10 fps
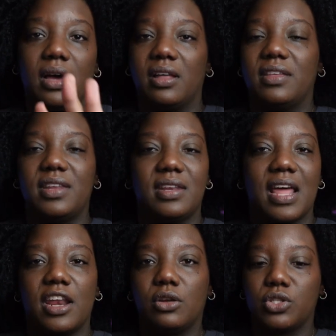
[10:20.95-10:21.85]
other than
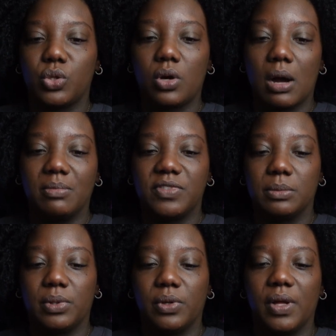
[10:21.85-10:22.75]
that, they're so
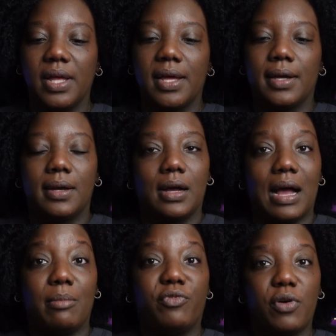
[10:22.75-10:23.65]
comfortable.
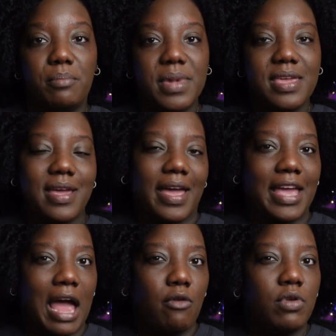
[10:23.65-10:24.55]
For me, I
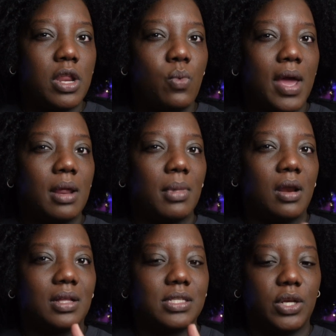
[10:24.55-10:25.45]
can't really wear them a
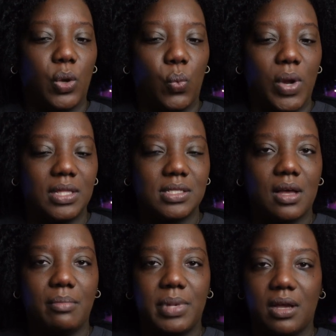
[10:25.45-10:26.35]
lot in the
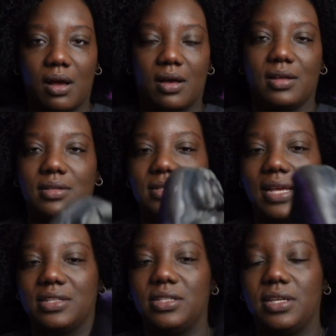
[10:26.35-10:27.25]
winter because,
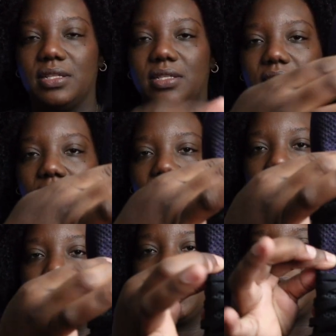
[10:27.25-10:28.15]
as you can see,
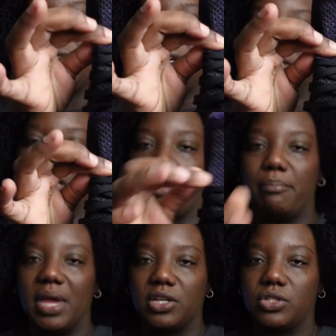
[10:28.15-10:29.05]
the material is that
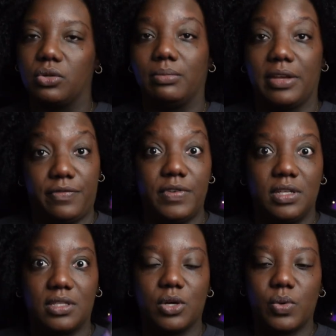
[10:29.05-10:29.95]
mesh, so my
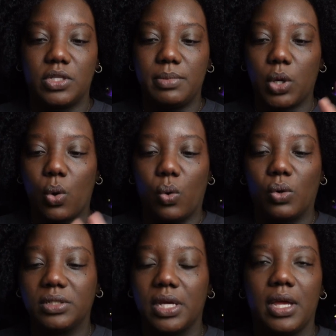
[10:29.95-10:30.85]
feet are going to be
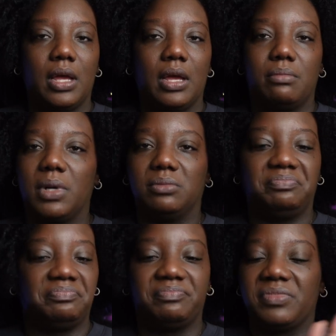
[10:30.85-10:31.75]
cold. But
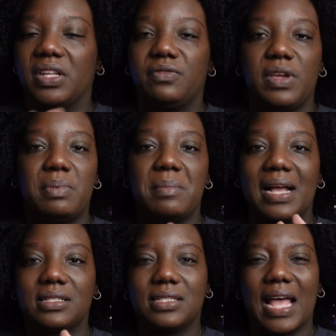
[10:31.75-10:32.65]
Vapor
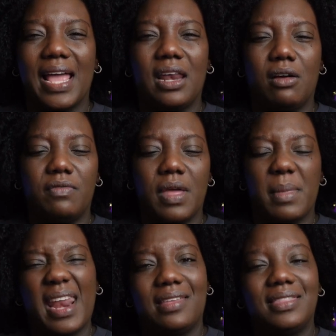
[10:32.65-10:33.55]
Maxes, I love them.
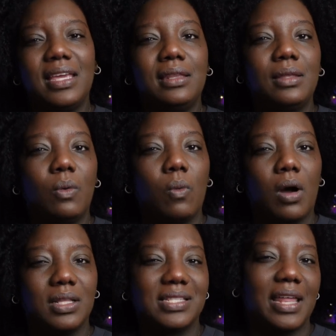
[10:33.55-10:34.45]
I think the
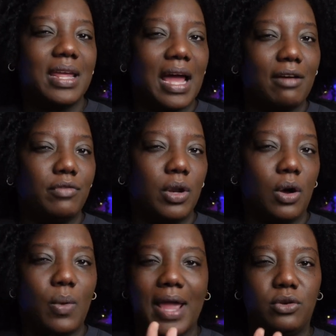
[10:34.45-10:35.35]
ones that they have
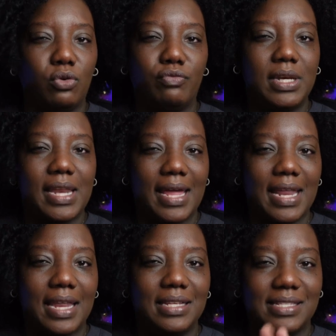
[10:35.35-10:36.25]
now, I don't really like
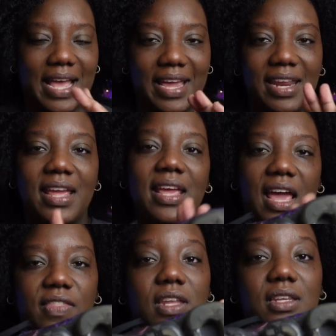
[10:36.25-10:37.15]
that design. I
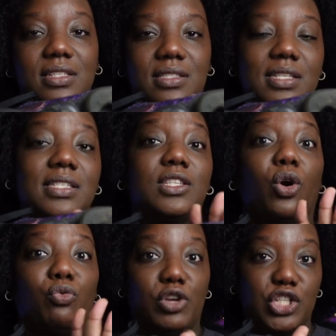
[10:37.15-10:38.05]
think this is the
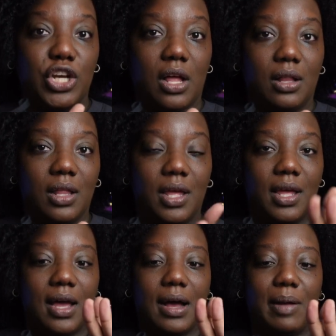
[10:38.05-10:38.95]
original
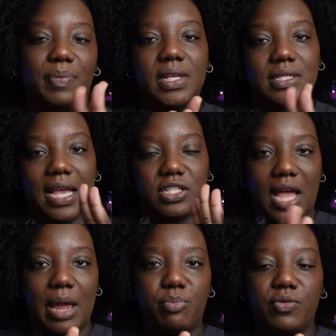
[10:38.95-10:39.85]
design, so
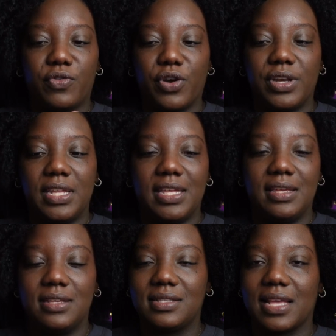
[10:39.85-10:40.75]
I prefer
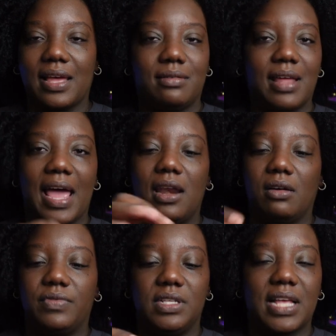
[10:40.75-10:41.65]
these, and I
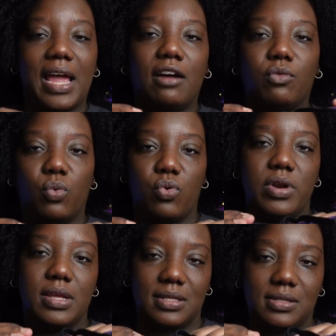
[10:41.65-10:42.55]
love these. I have worn
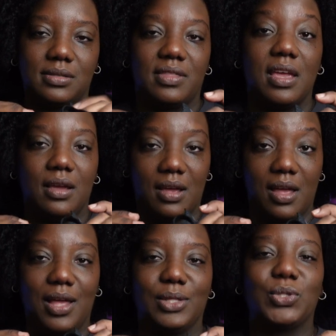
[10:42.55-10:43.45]
this thing
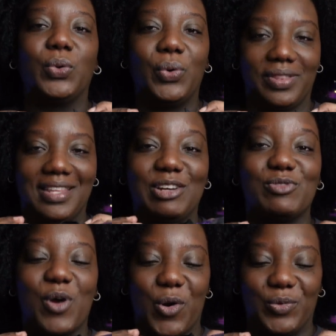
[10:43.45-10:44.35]
to the
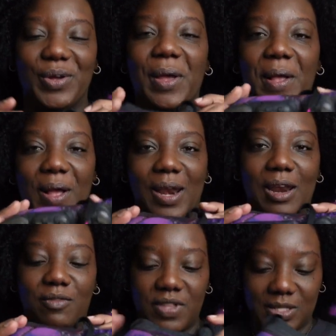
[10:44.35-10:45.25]
ground.
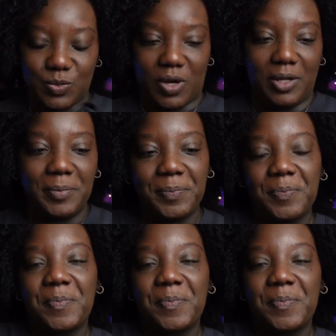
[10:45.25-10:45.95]
Love this one.